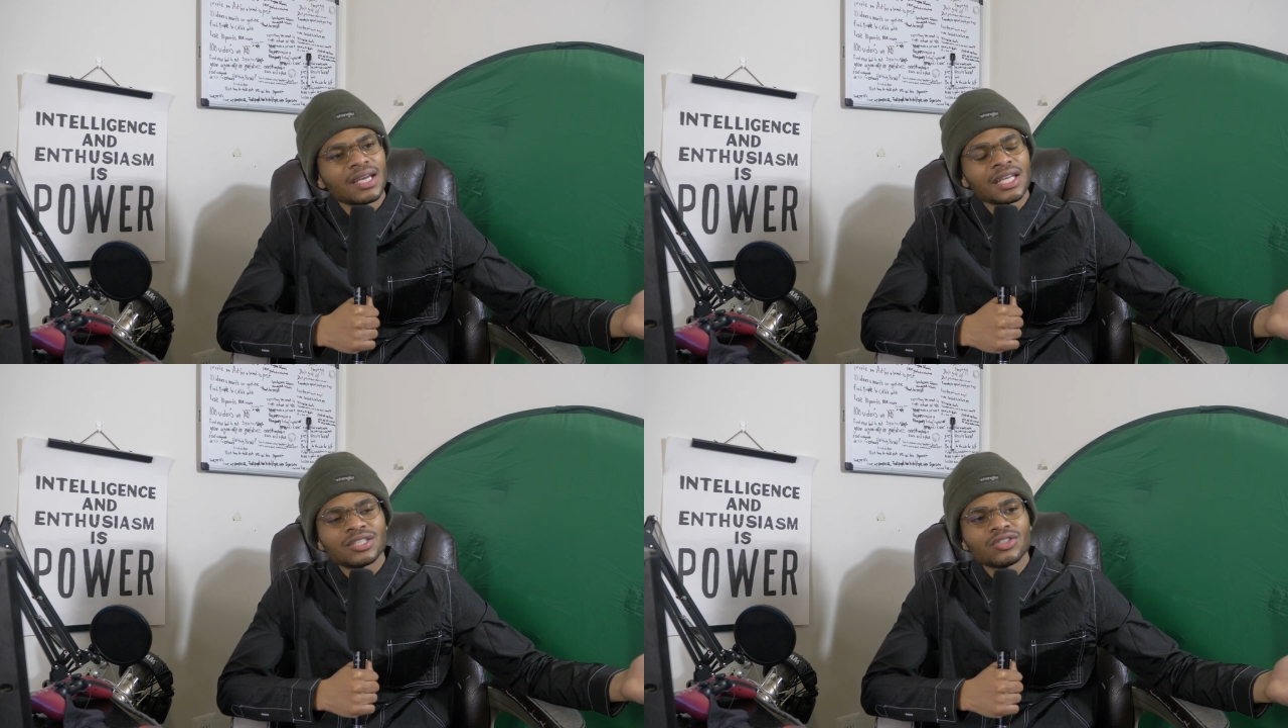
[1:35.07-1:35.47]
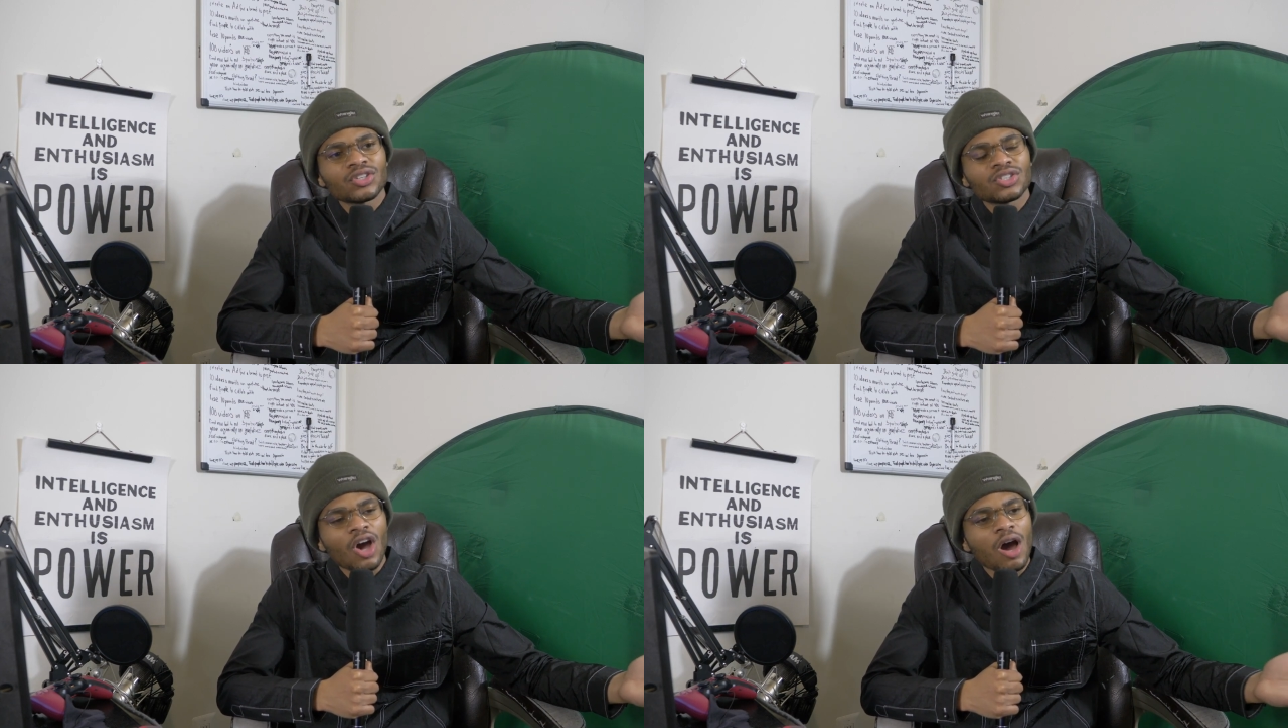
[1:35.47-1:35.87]
It's
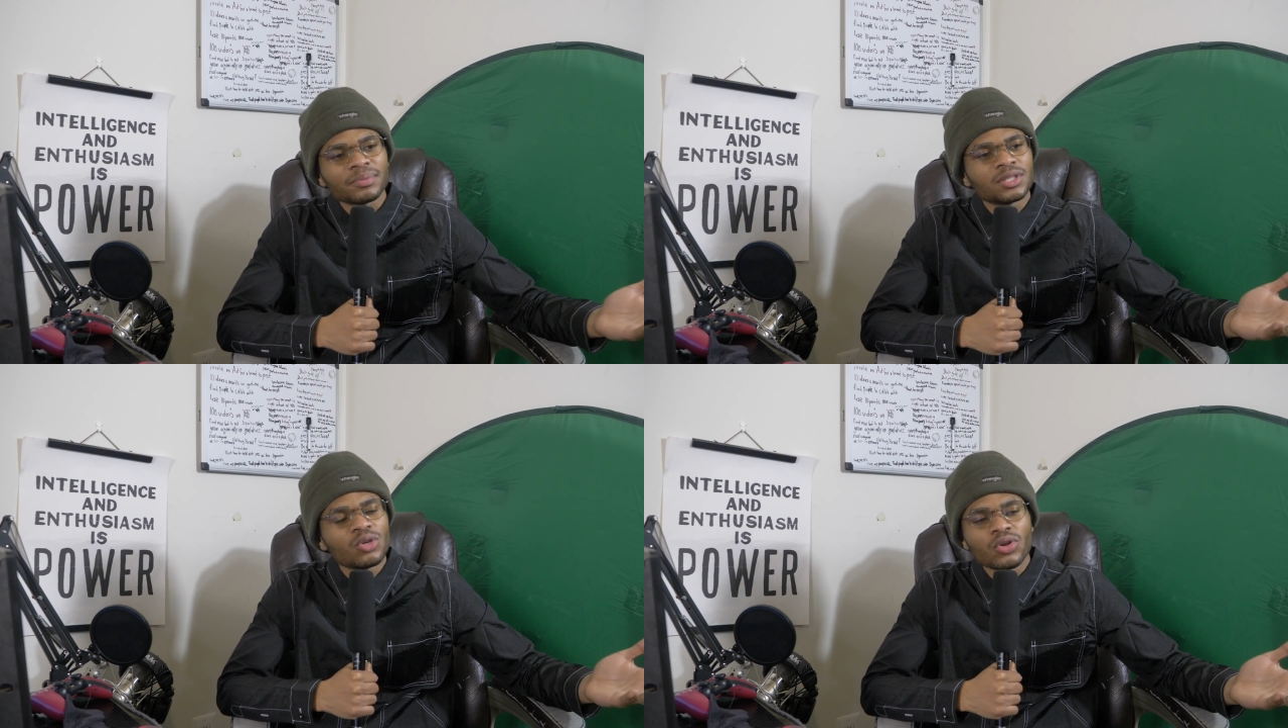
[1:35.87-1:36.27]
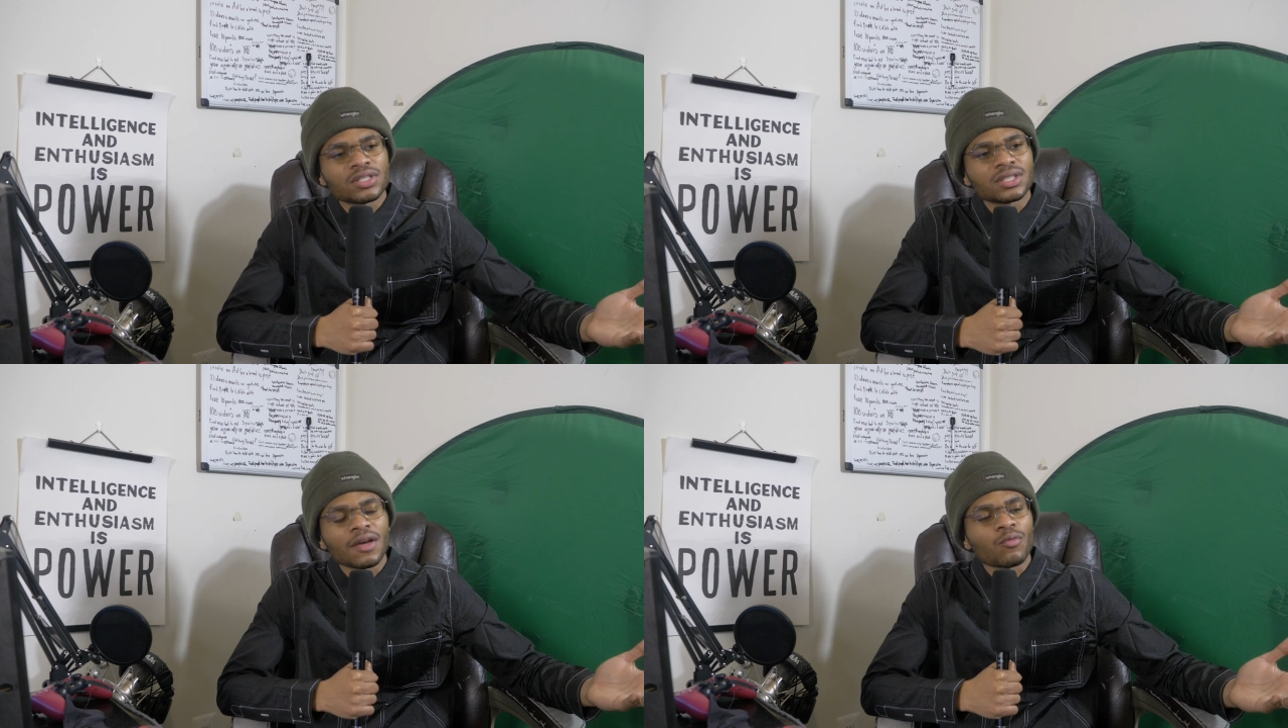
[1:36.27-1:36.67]
your job to do
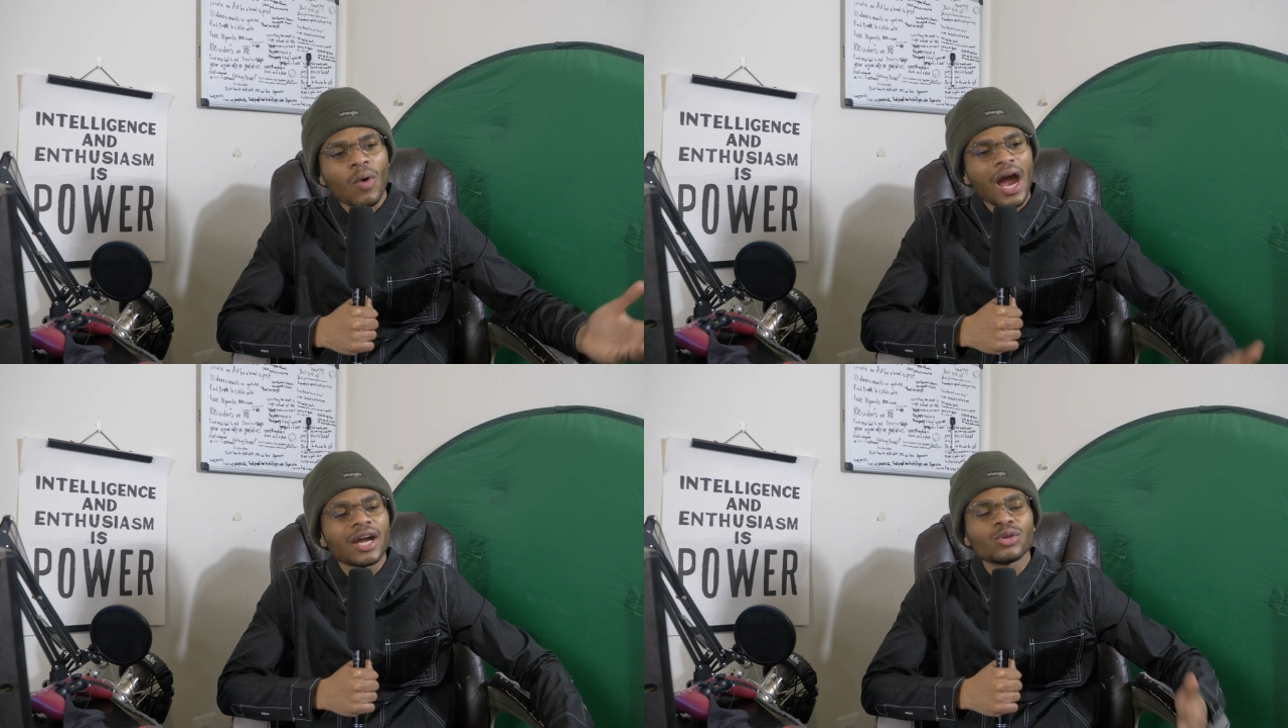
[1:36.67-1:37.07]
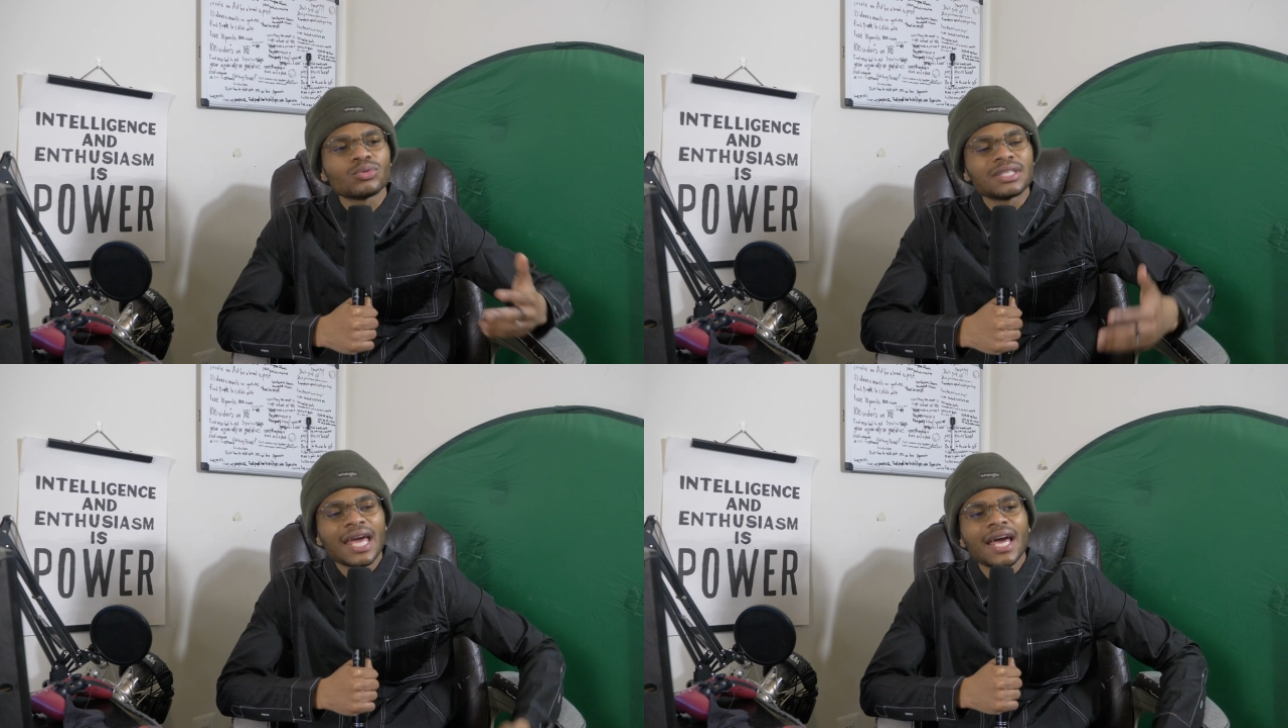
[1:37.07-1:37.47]
this stuff. Why are you
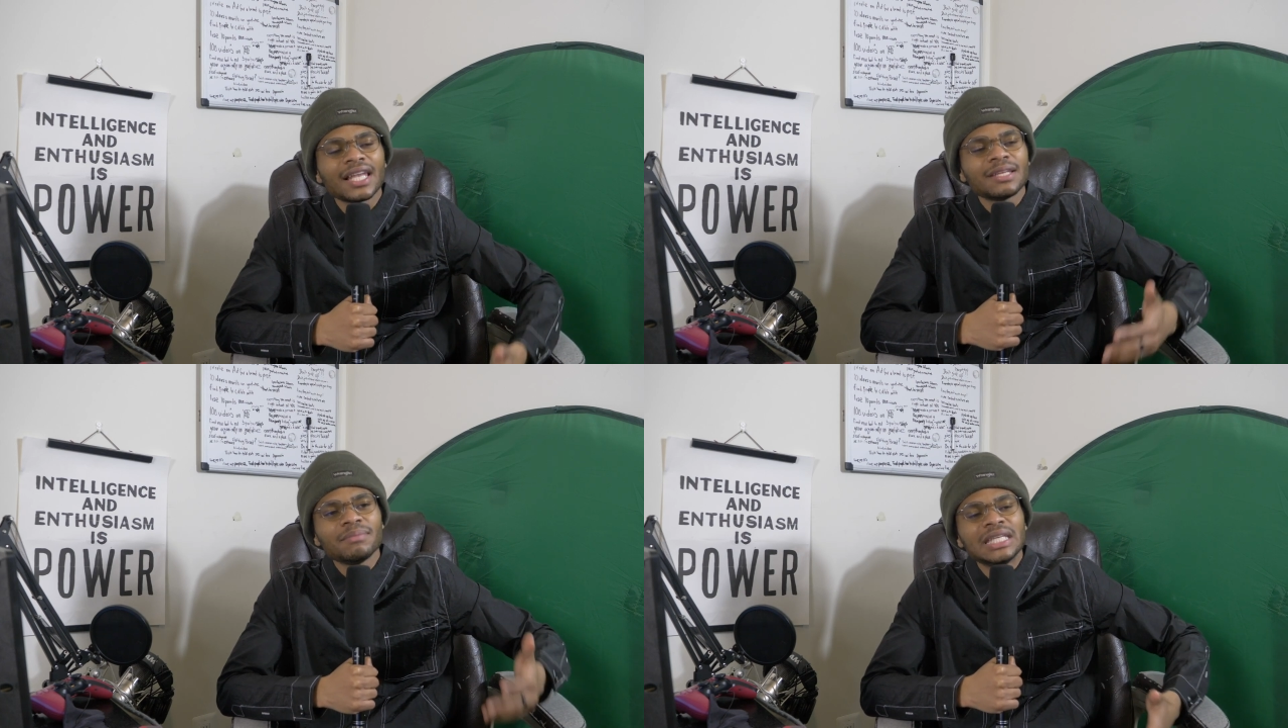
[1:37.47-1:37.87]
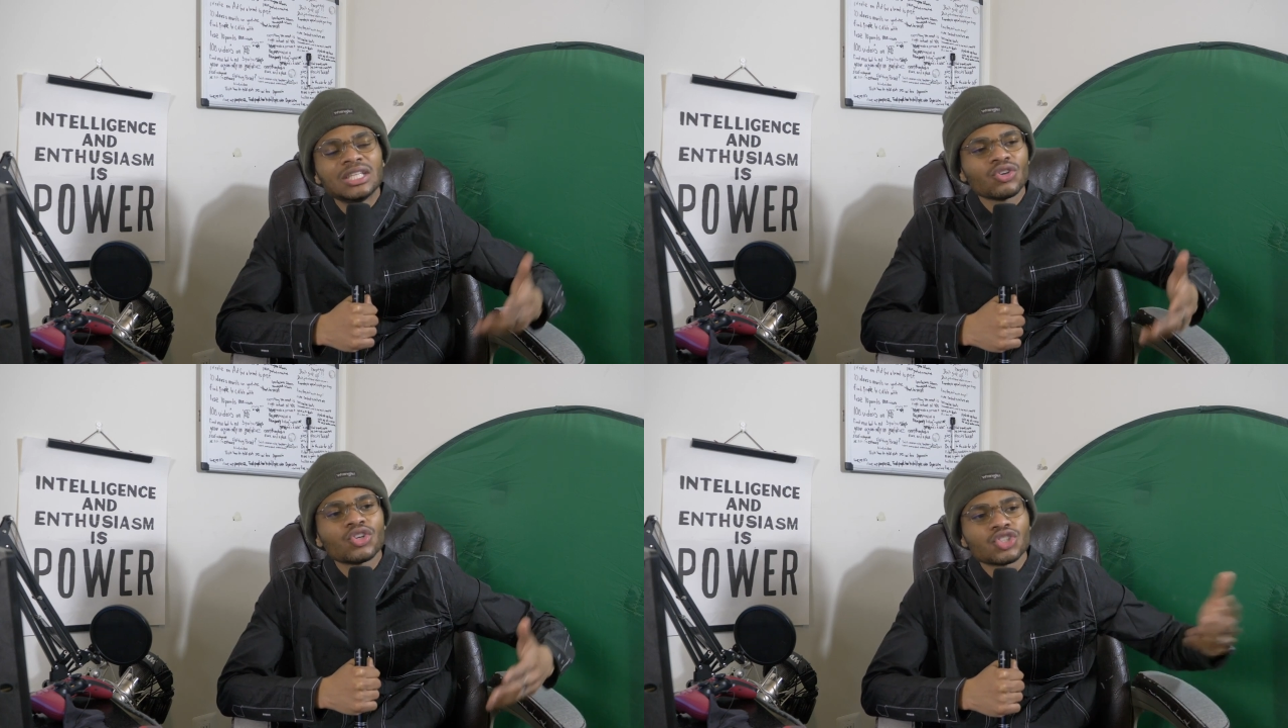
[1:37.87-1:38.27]
telling me
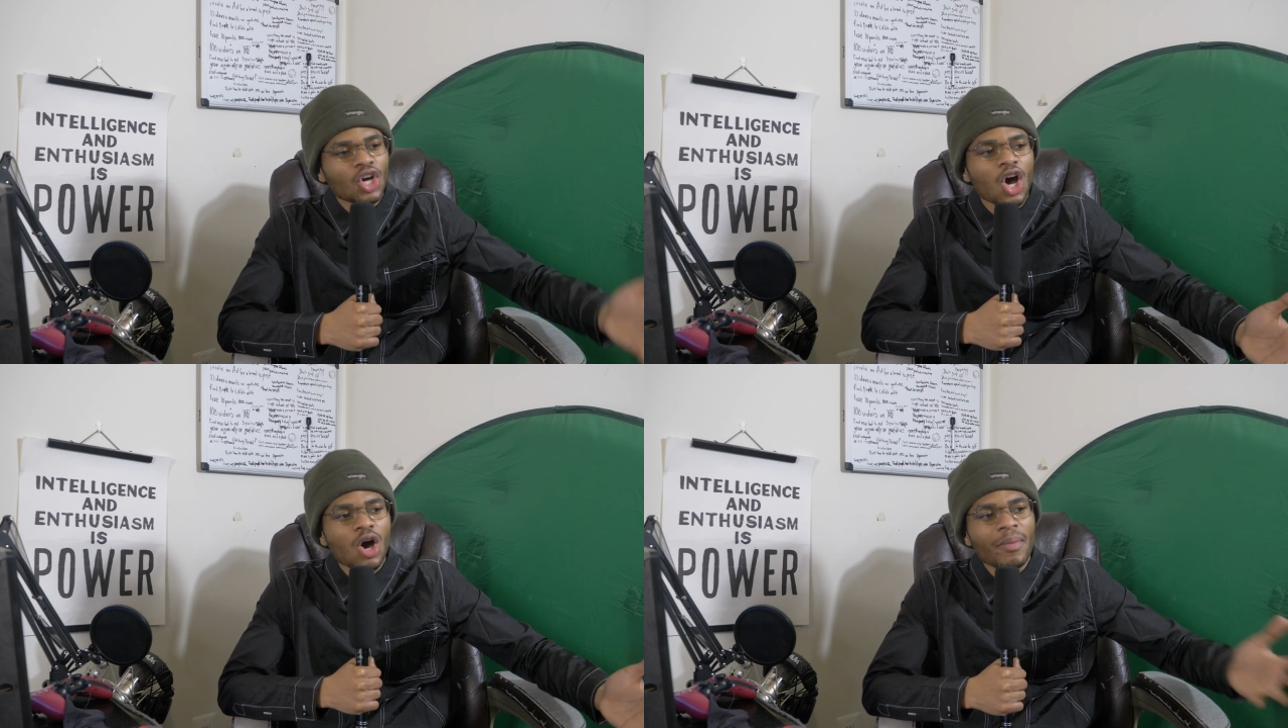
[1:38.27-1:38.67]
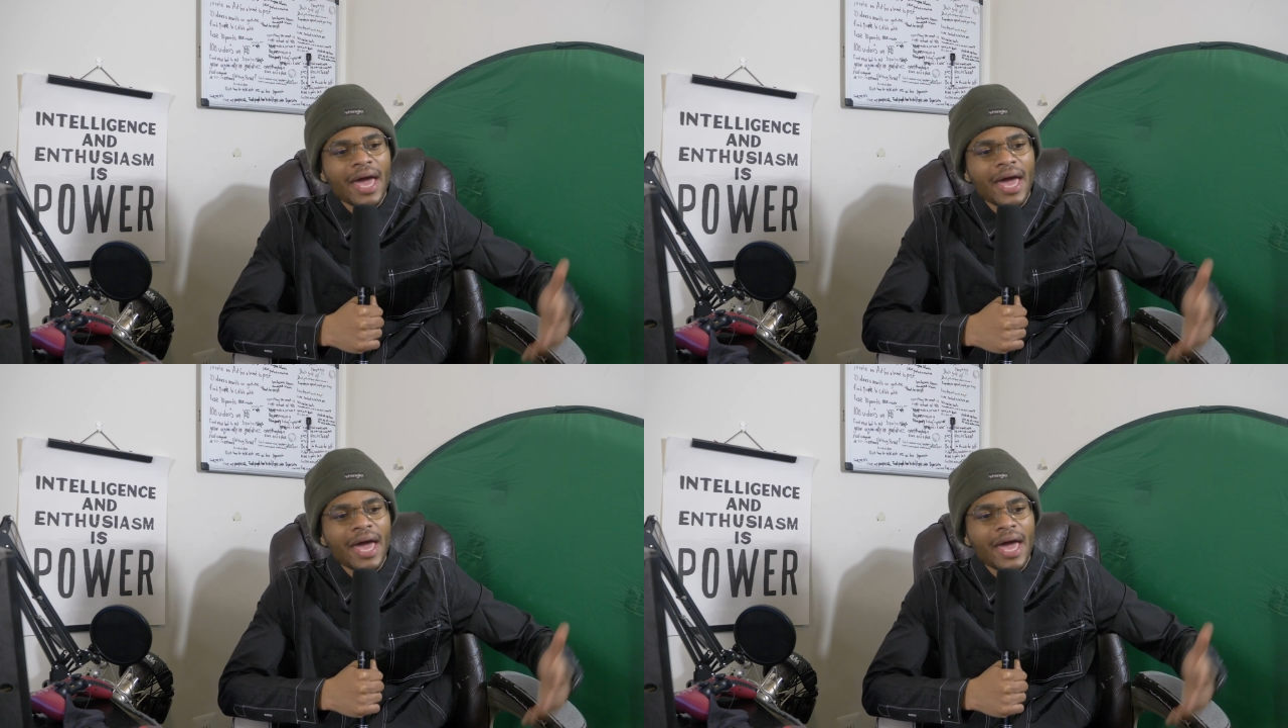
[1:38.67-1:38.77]
your job